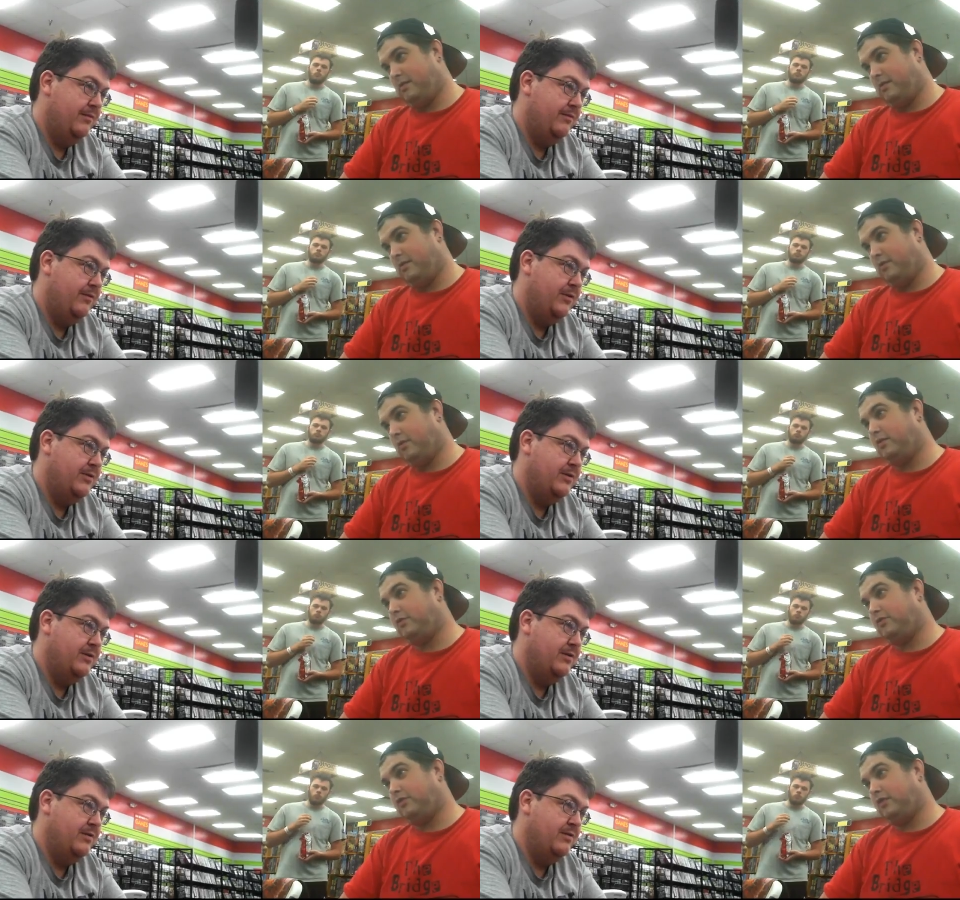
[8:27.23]
Speaker 1: Well,
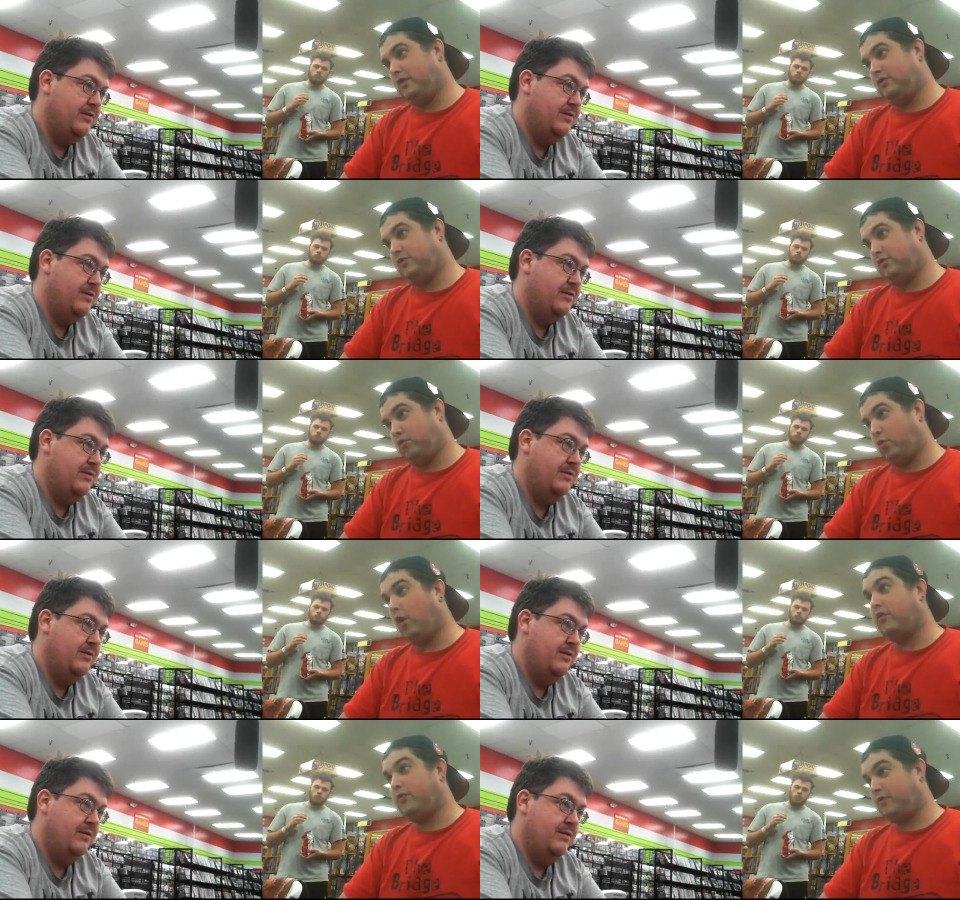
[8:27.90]
it's, it's
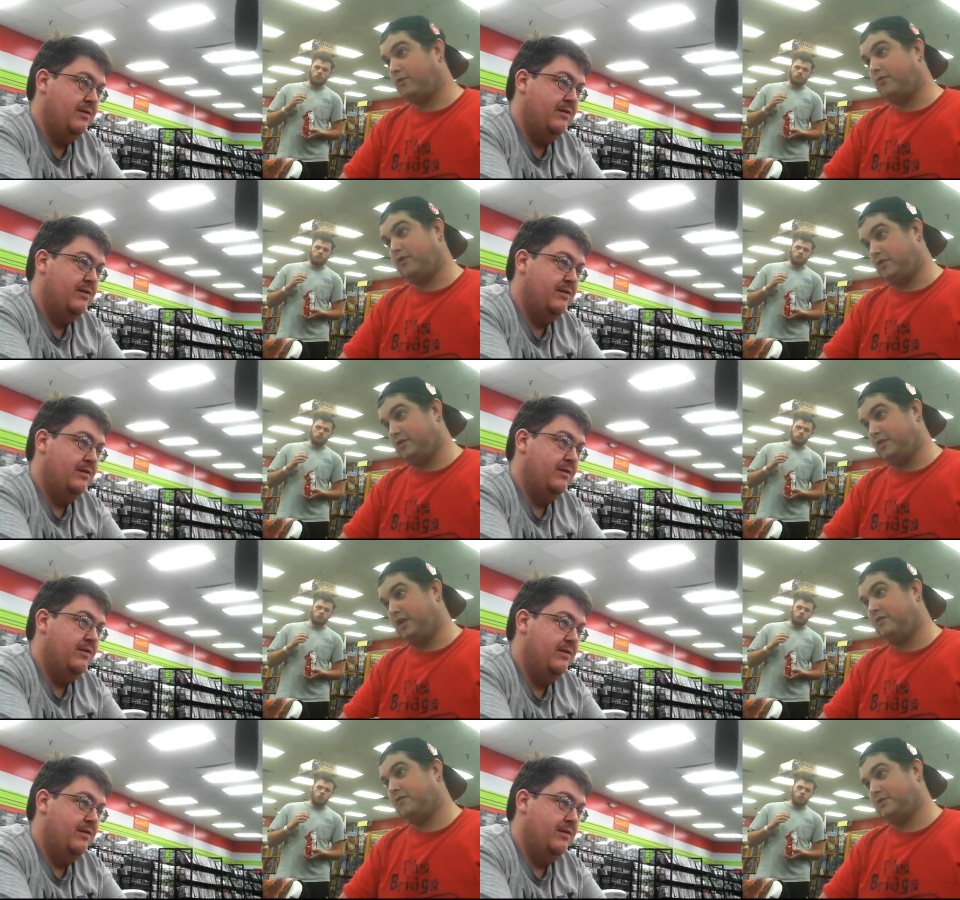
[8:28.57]
twelve for
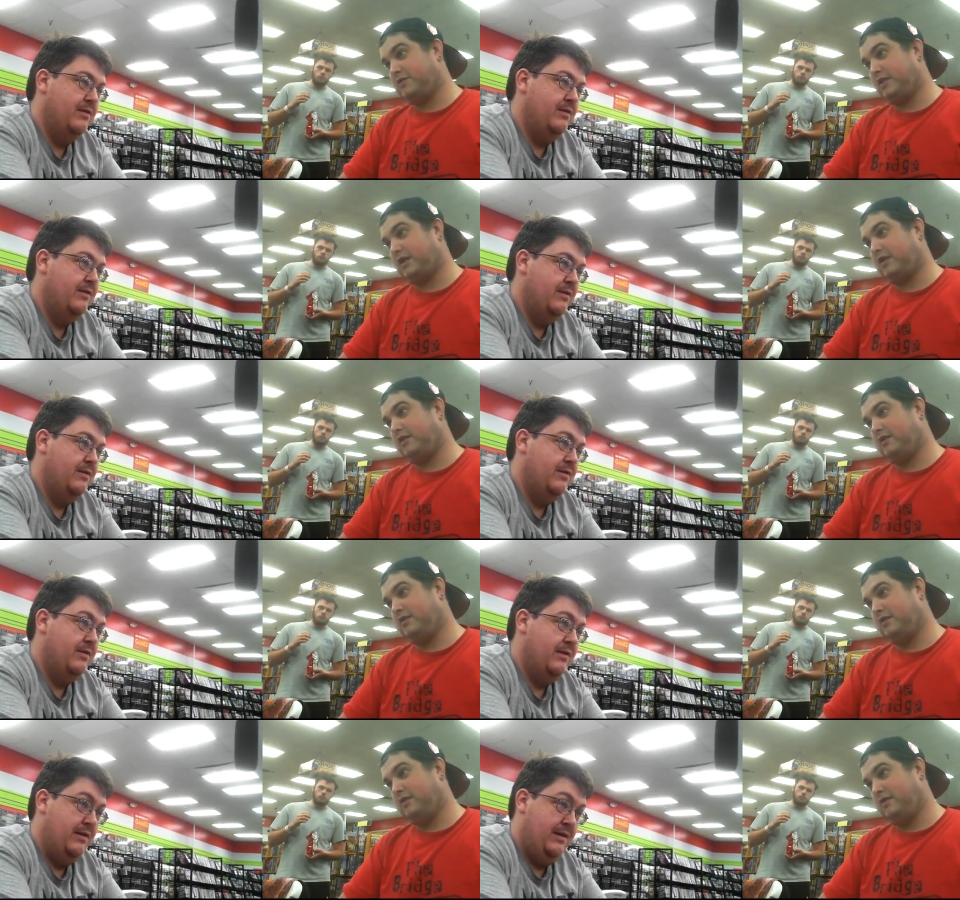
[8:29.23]
first, eight for second.
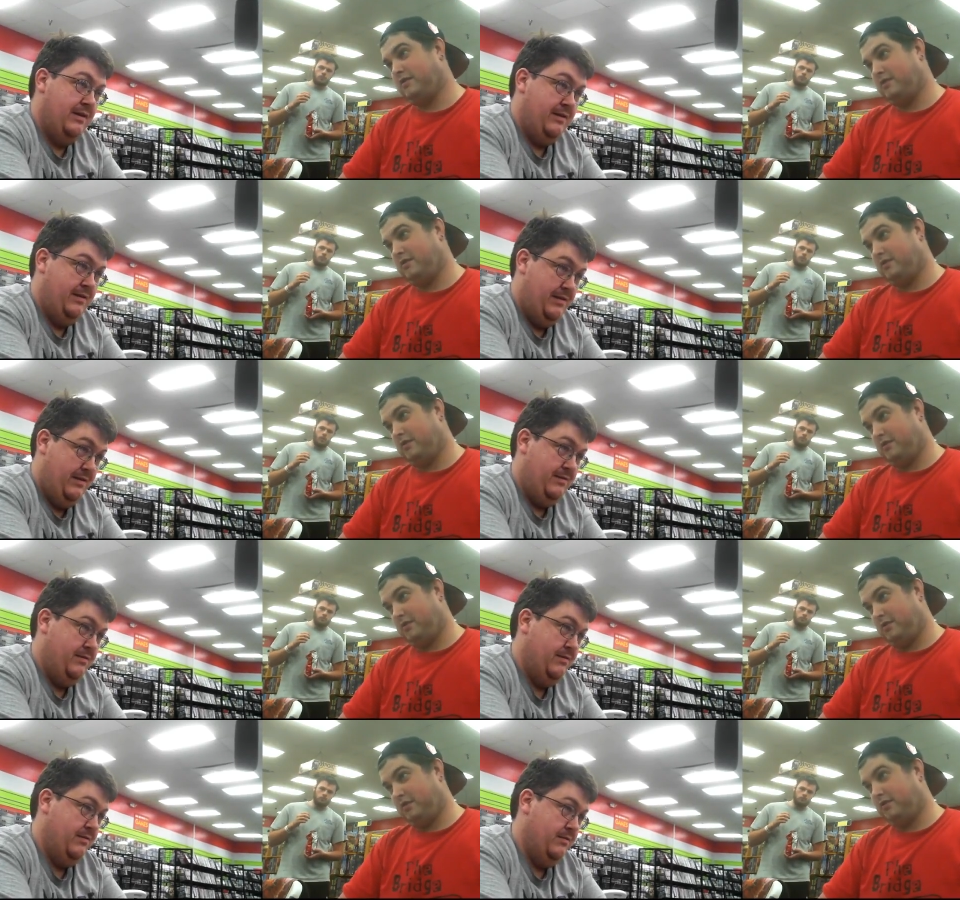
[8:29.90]
Is it?
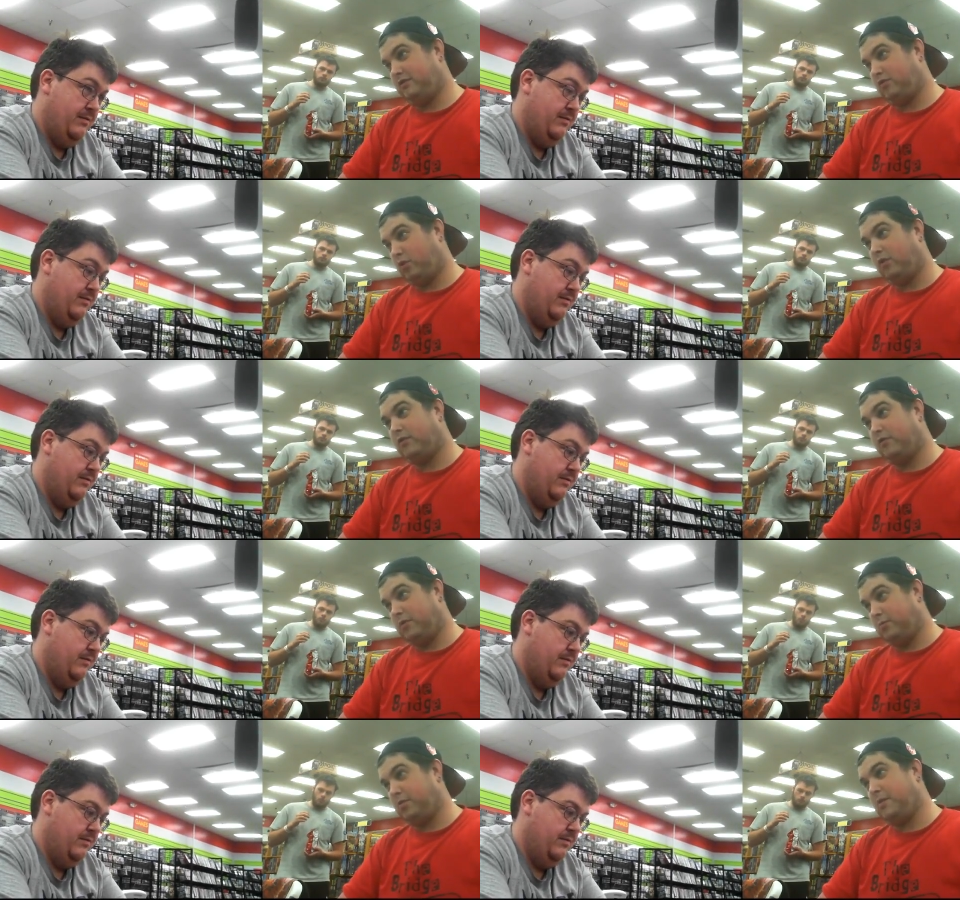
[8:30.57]
It's
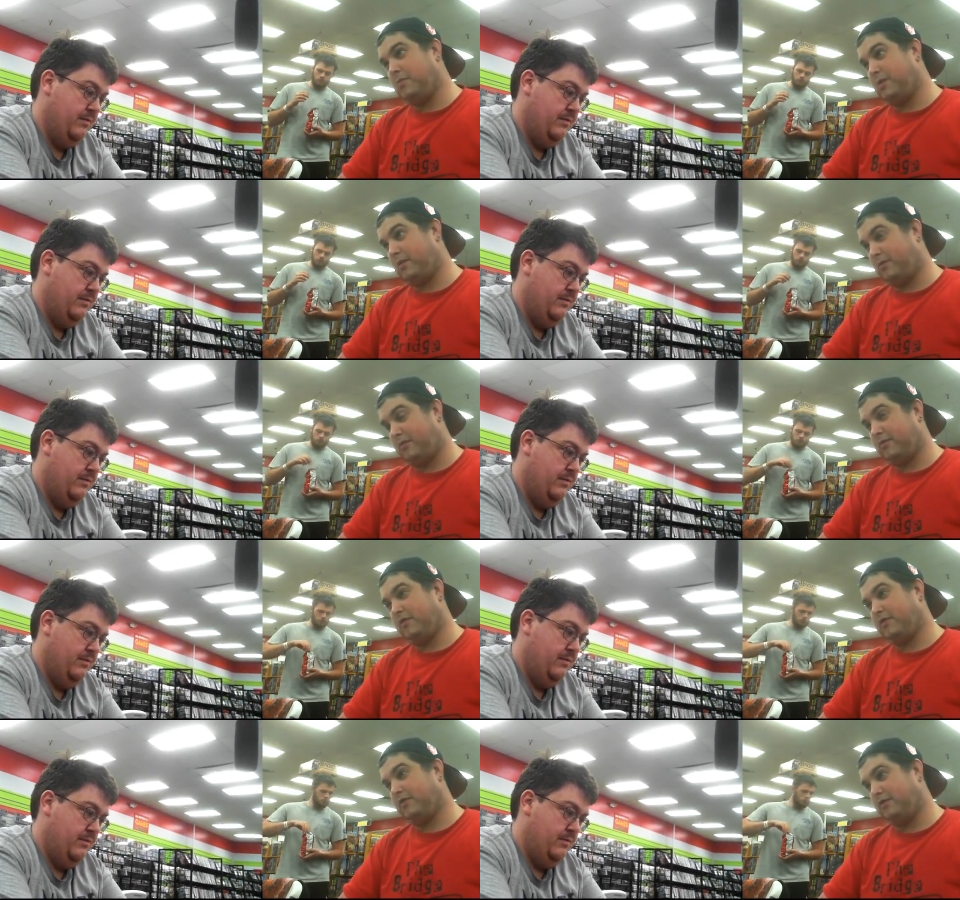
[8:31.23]
twelve in the playmat for first,